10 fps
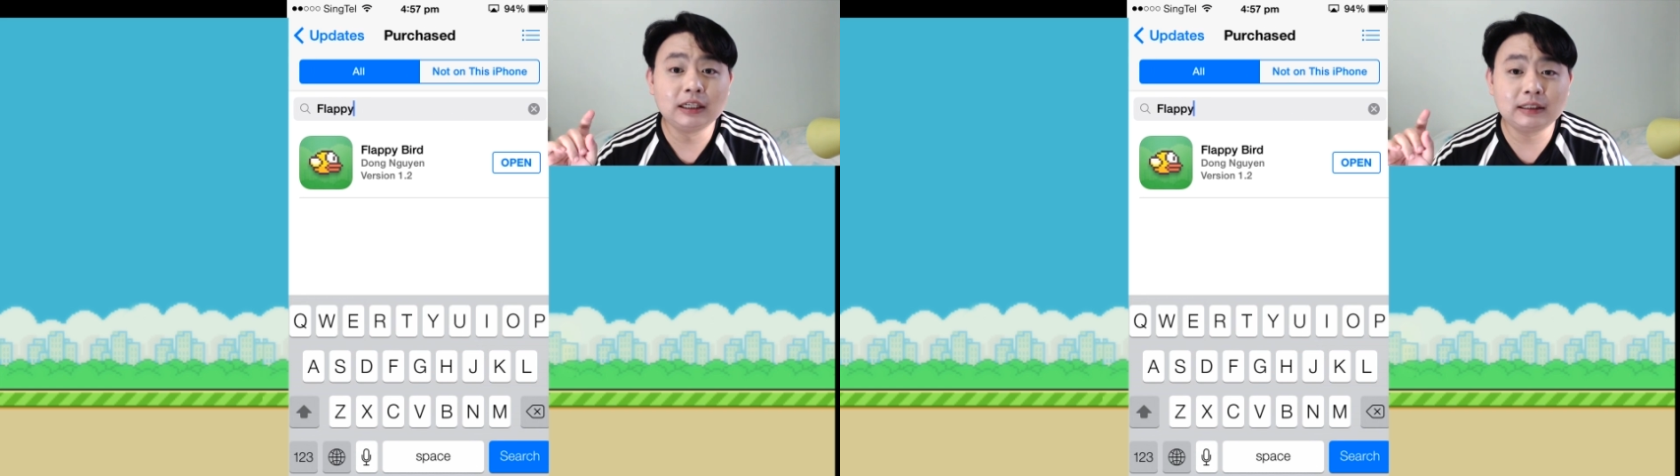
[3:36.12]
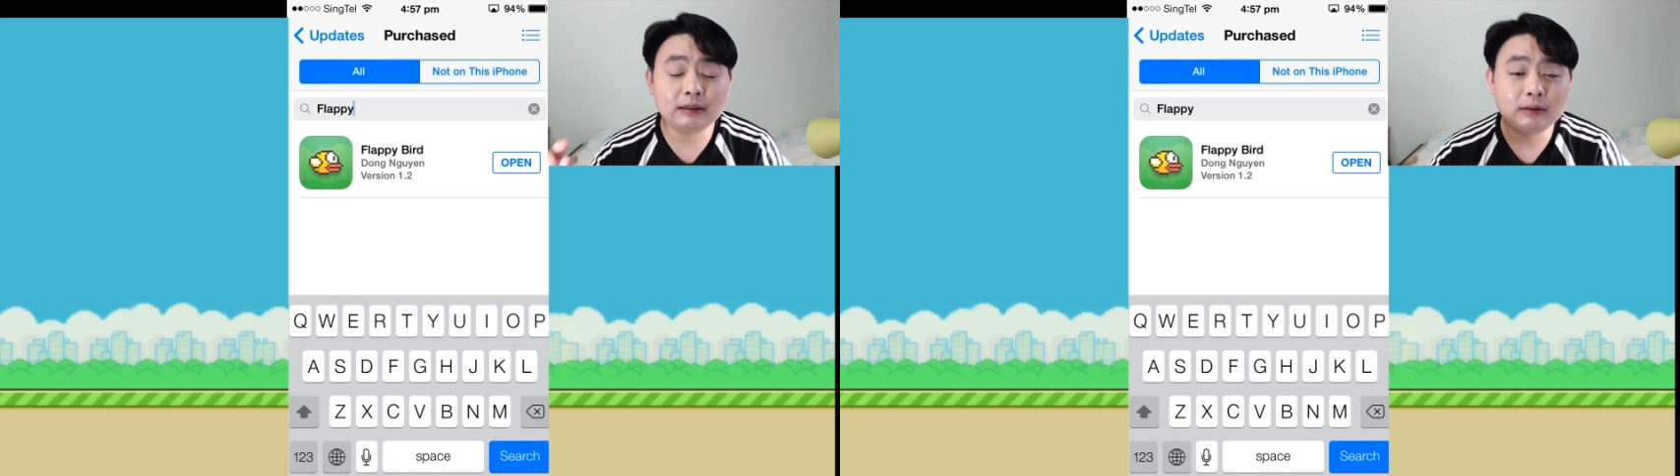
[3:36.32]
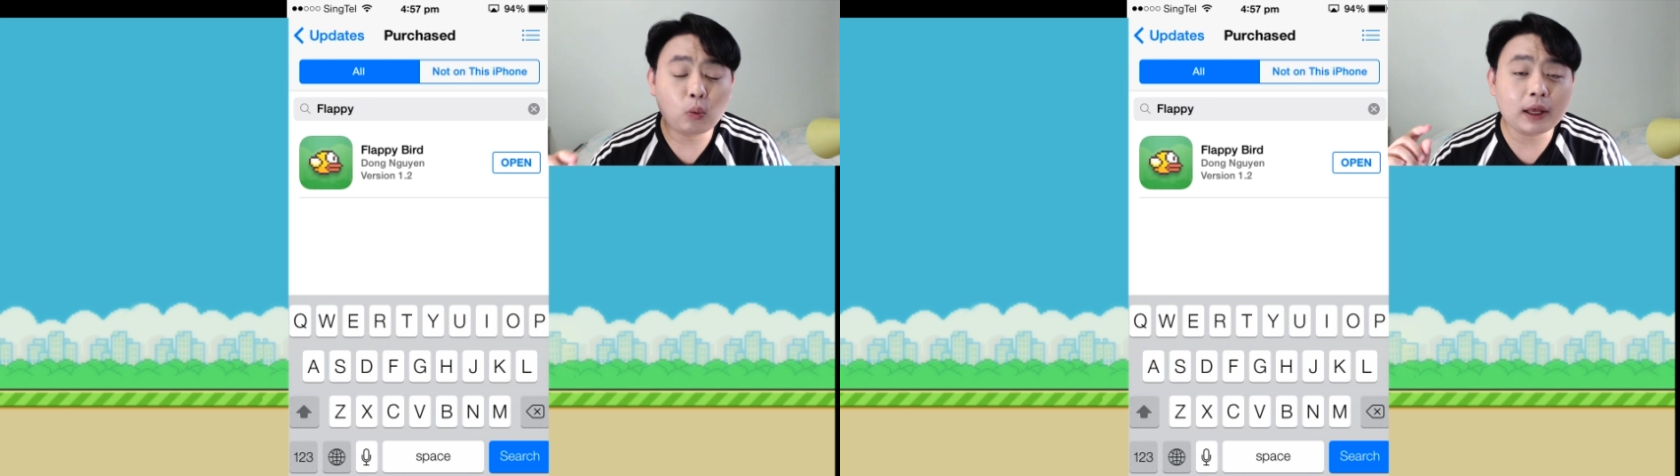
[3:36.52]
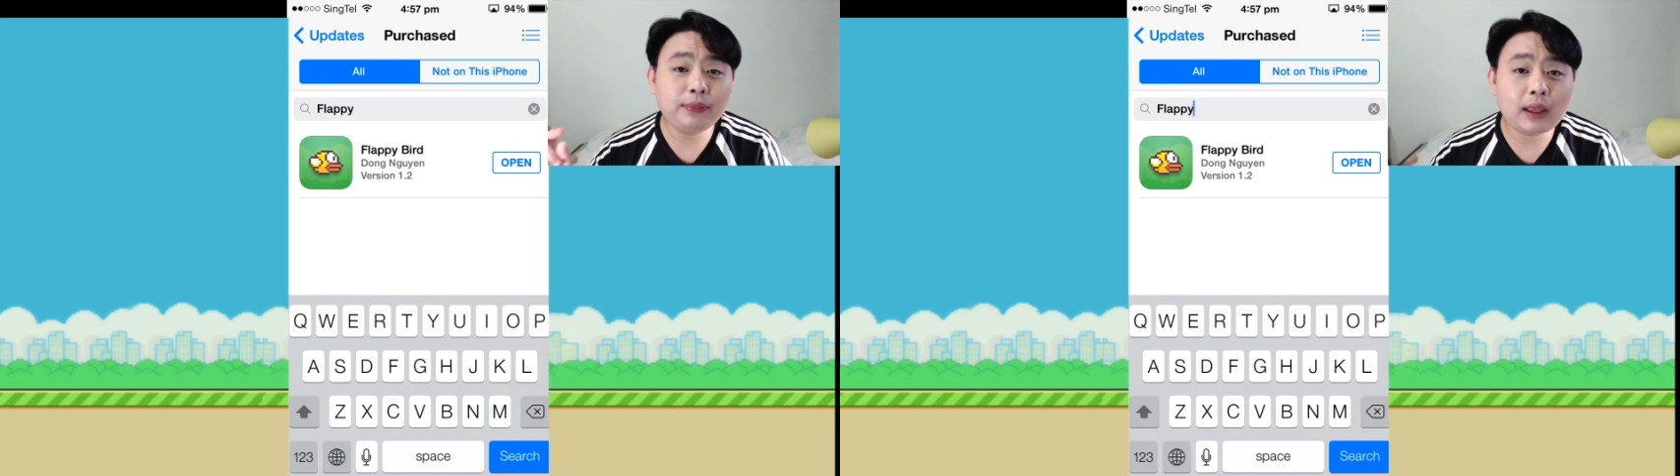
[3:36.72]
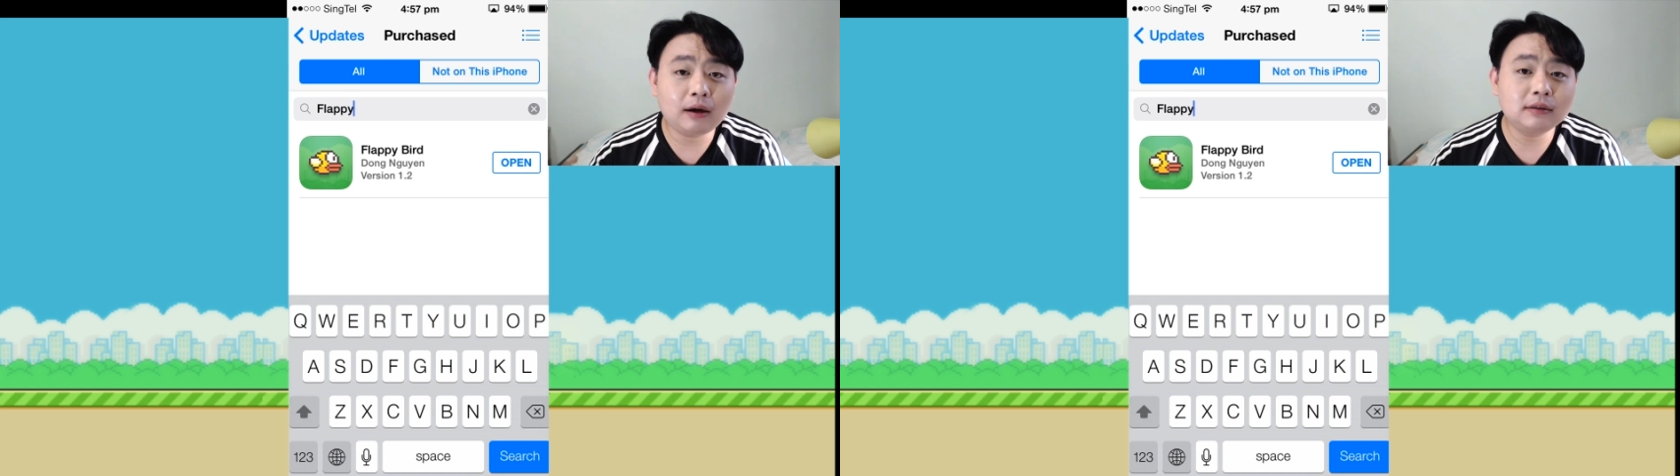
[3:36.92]
The one
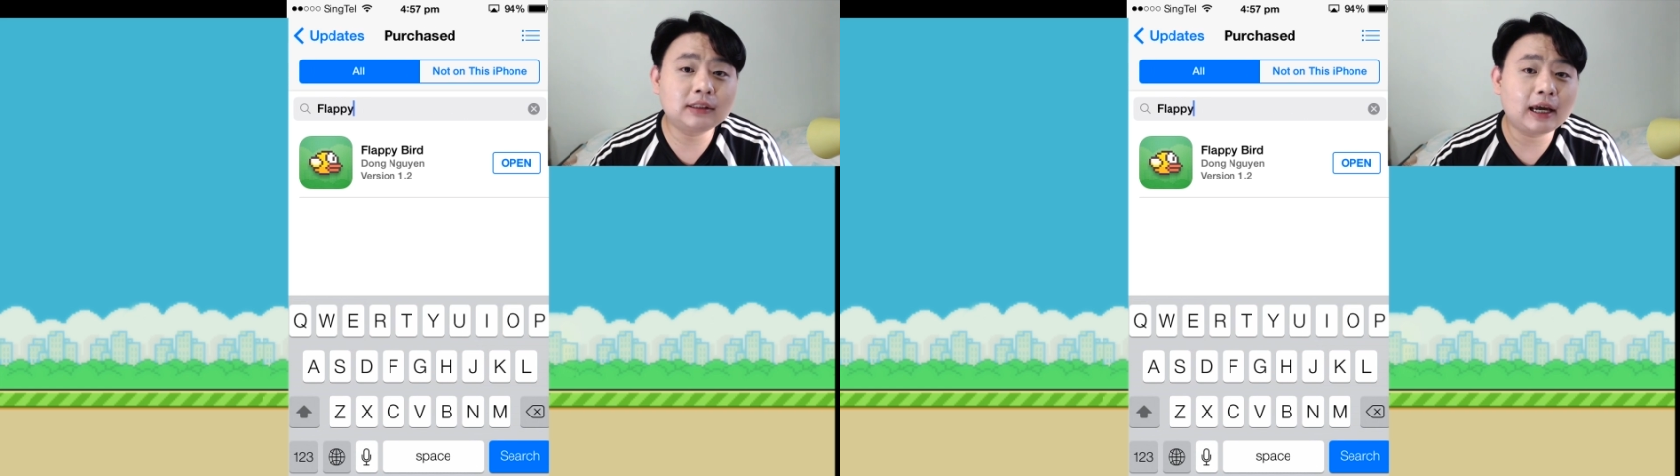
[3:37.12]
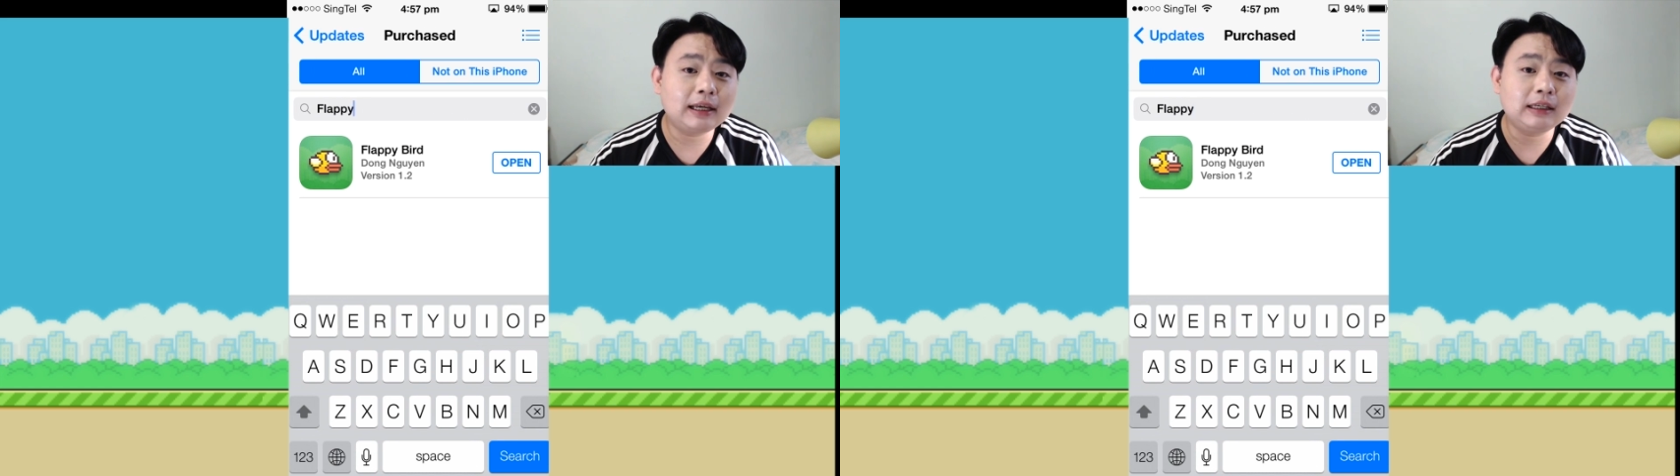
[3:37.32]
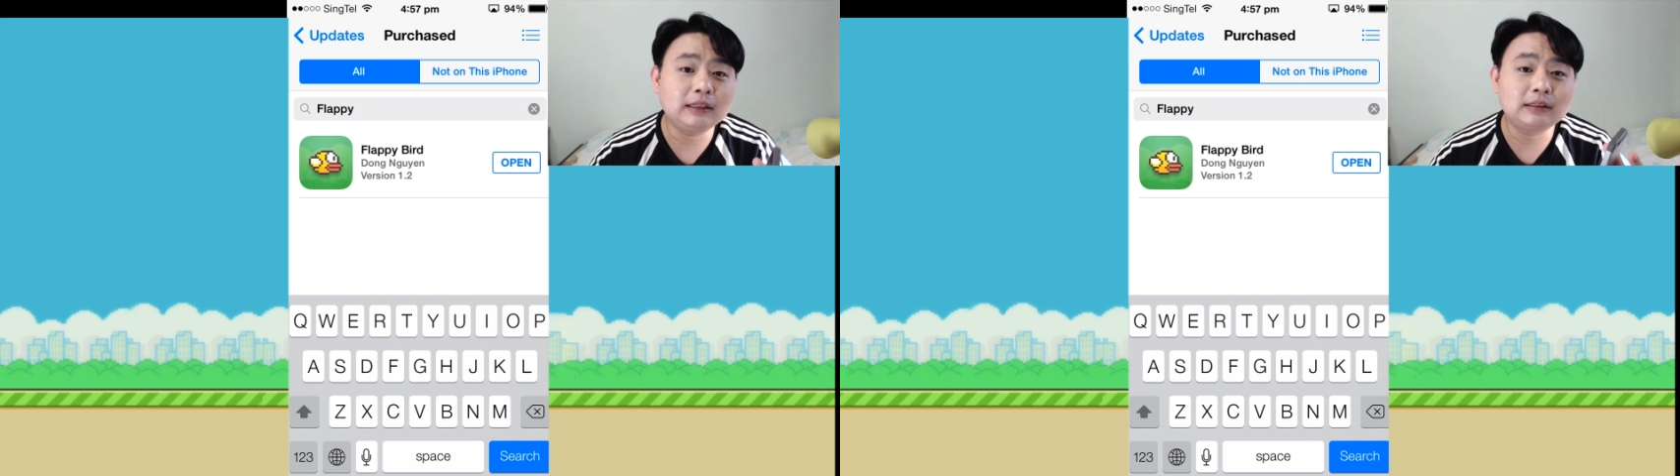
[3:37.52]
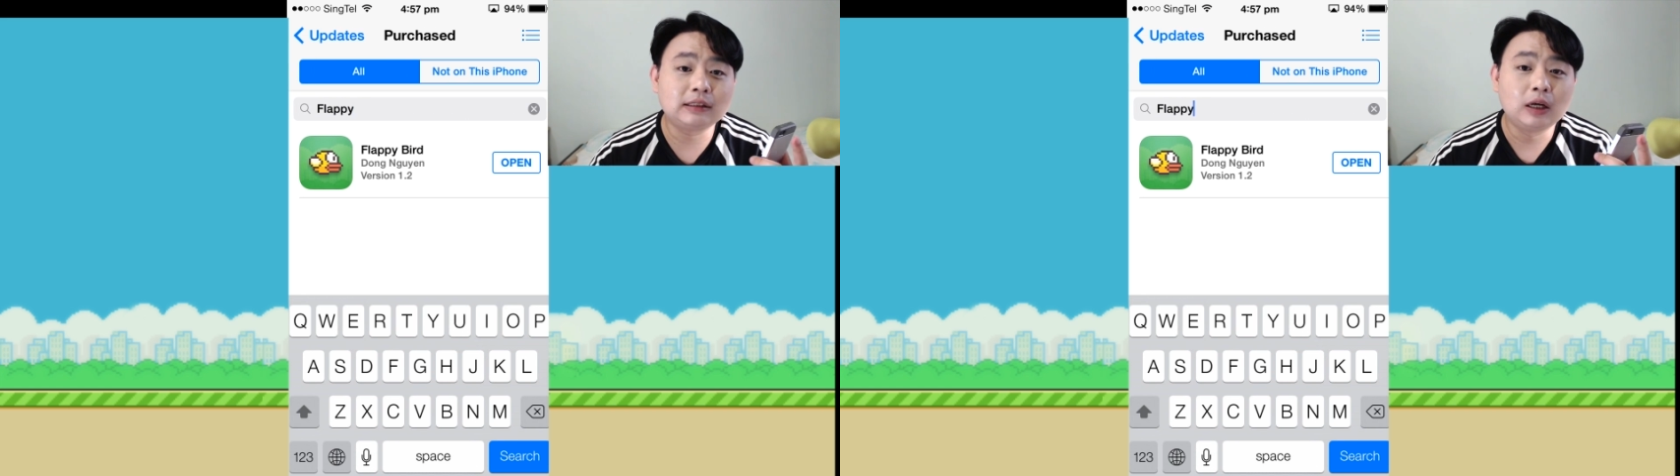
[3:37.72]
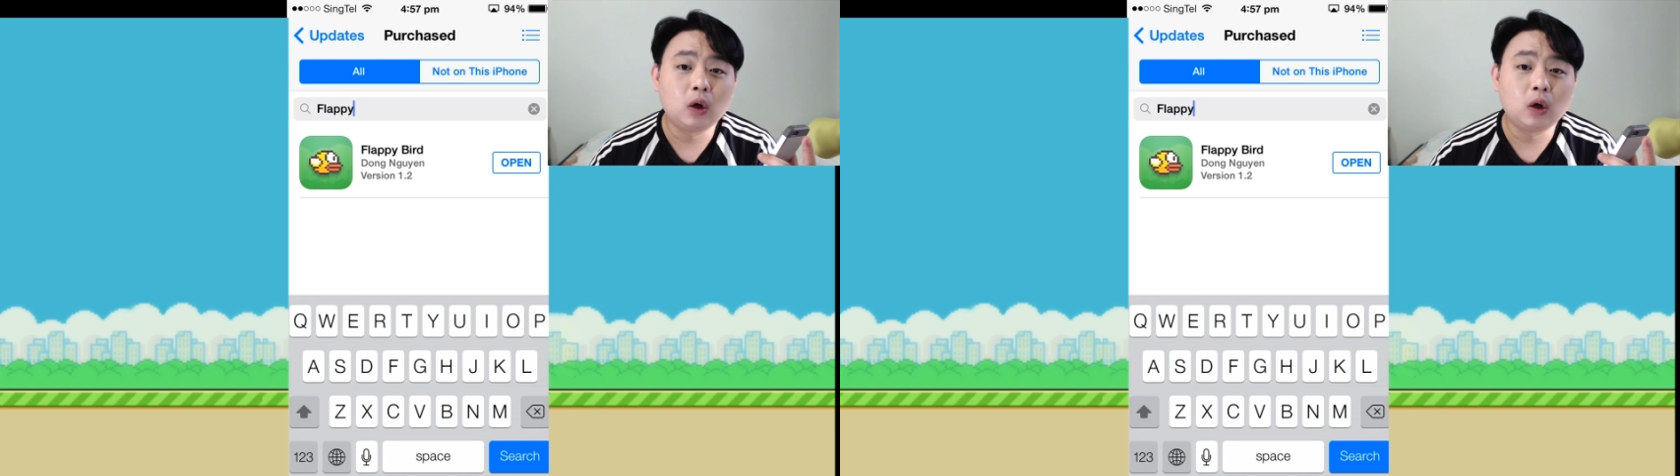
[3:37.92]
downside is